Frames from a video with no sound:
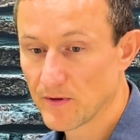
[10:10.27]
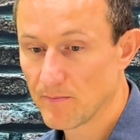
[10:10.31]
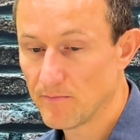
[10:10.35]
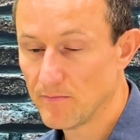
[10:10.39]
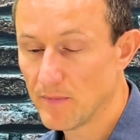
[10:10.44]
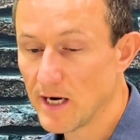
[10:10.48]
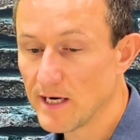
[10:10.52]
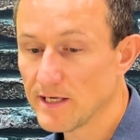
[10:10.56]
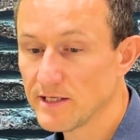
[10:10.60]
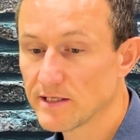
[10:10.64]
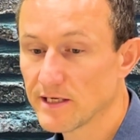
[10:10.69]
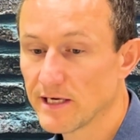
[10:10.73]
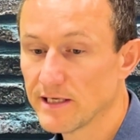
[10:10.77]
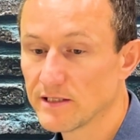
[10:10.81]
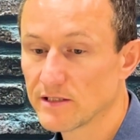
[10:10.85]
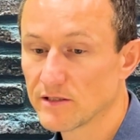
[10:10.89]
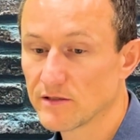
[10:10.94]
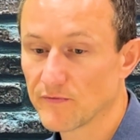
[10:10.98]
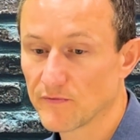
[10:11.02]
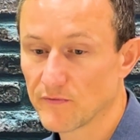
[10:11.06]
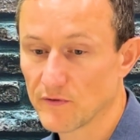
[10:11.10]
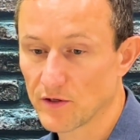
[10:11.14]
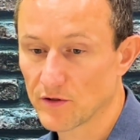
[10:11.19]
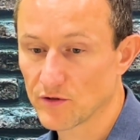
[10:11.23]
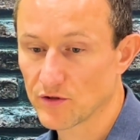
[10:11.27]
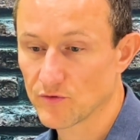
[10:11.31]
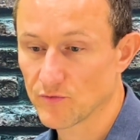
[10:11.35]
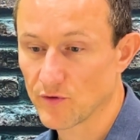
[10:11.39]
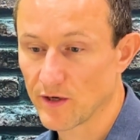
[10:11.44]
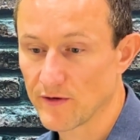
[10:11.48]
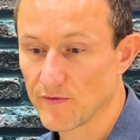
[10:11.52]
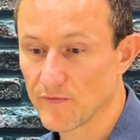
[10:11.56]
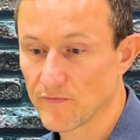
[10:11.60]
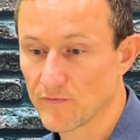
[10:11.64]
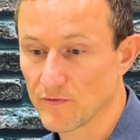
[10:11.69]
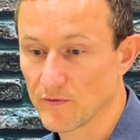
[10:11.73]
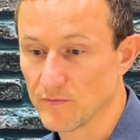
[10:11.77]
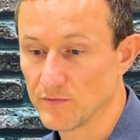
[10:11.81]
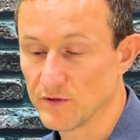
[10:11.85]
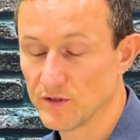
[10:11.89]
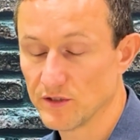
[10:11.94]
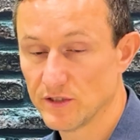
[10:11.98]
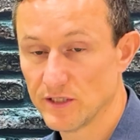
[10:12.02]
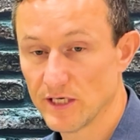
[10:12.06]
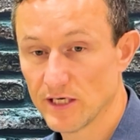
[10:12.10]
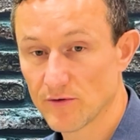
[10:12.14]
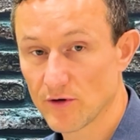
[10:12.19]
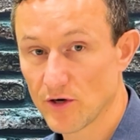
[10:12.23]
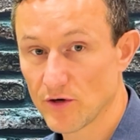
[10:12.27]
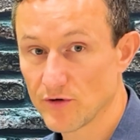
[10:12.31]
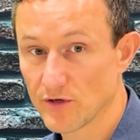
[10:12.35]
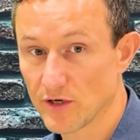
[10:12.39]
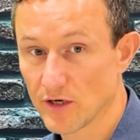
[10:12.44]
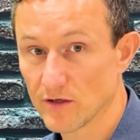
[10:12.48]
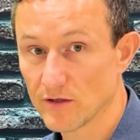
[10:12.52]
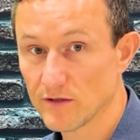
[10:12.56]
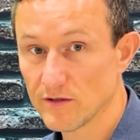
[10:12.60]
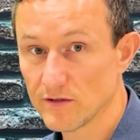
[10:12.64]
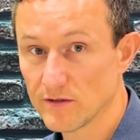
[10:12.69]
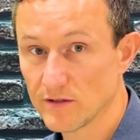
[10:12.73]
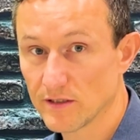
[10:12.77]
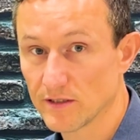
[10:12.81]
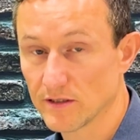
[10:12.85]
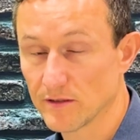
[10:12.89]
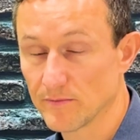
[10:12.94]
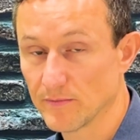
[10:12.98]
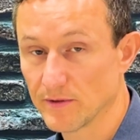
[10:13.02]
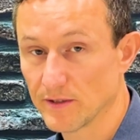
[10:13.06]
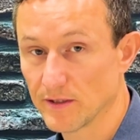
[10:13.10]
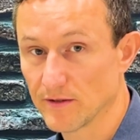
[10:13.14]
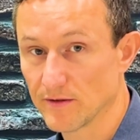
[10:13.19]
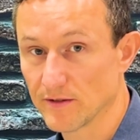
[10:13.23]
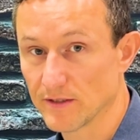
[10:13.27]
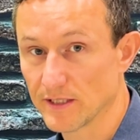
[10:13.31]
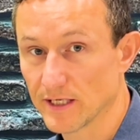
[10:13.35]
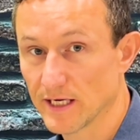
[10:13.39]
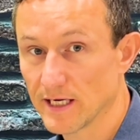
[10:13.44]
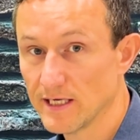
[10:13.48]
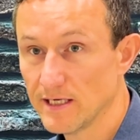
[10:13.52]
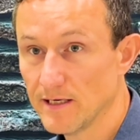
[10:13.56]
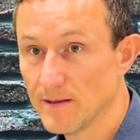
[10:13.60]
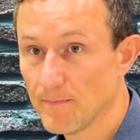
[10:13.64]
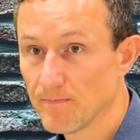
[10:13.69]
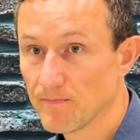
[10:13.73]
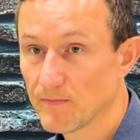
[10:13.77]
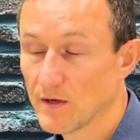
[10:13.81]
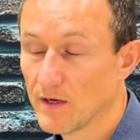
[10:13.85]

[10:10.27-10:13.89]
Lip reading: Mine tends to fluctuate from $0 in the middle of the day,